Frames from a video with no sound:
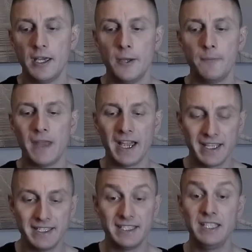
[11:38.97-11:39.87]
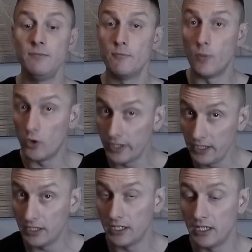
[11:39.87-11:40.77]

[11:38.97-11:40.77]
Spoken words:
I can see money,